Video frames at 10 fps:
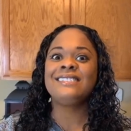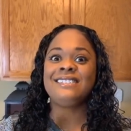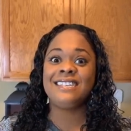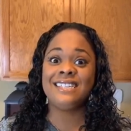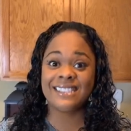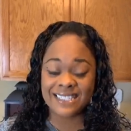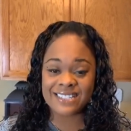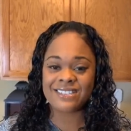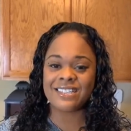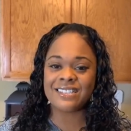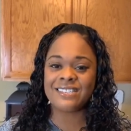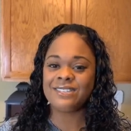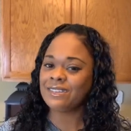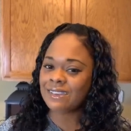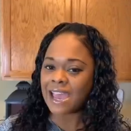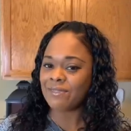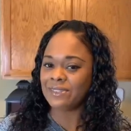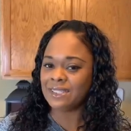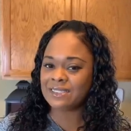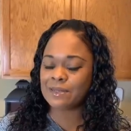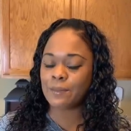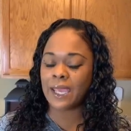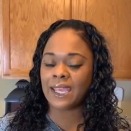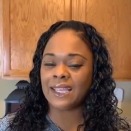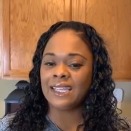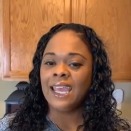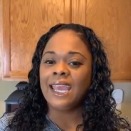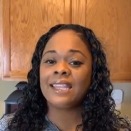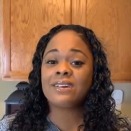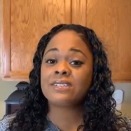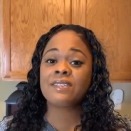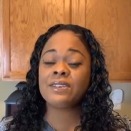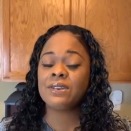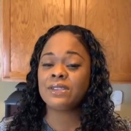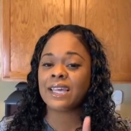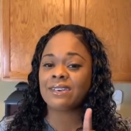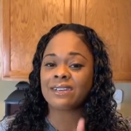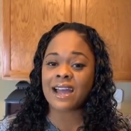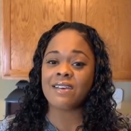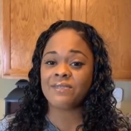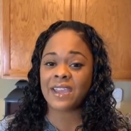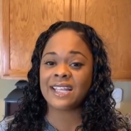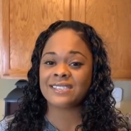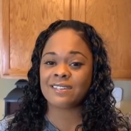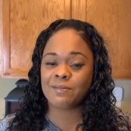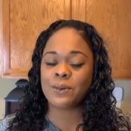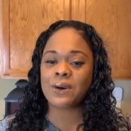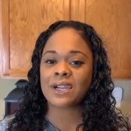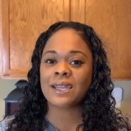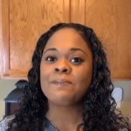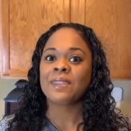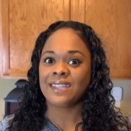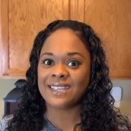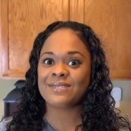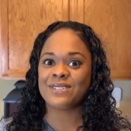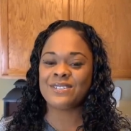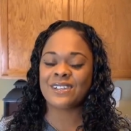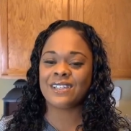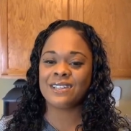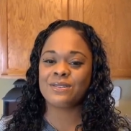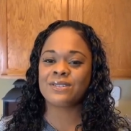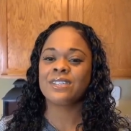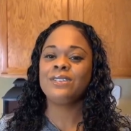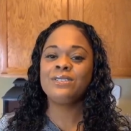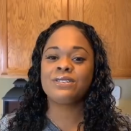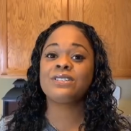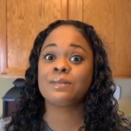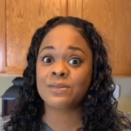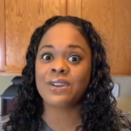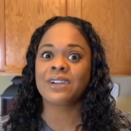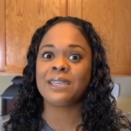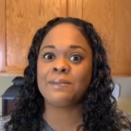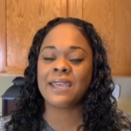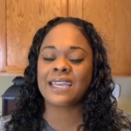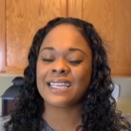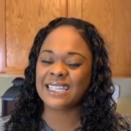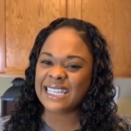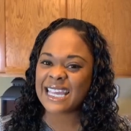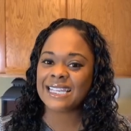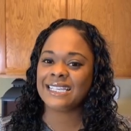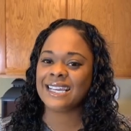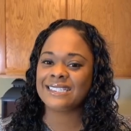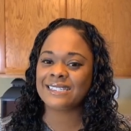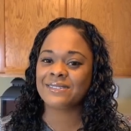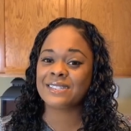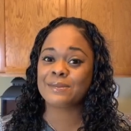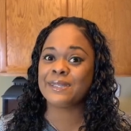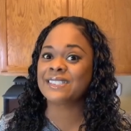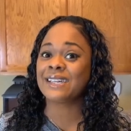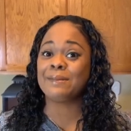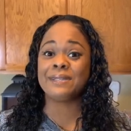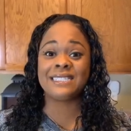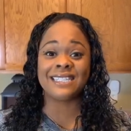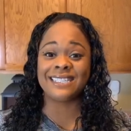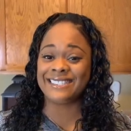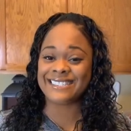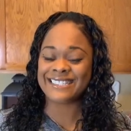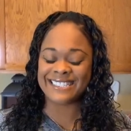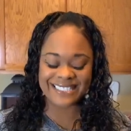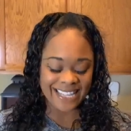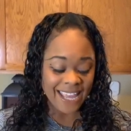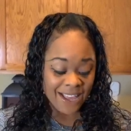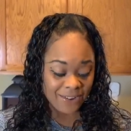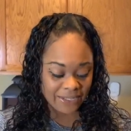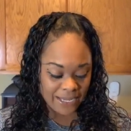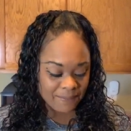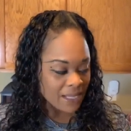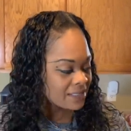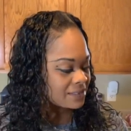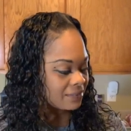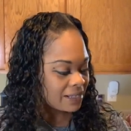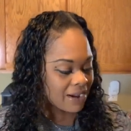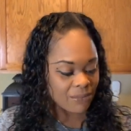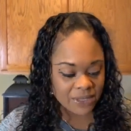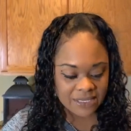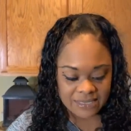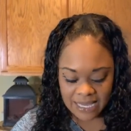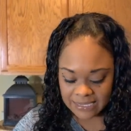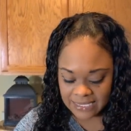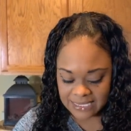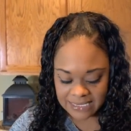delicious. You don't have to use the bacon. And those of you that are not fans of pork, guess what you can use? Use you some turkey bacon. Get it nice and crispy. It's gonna be delicious. Okay, so now I wanna take these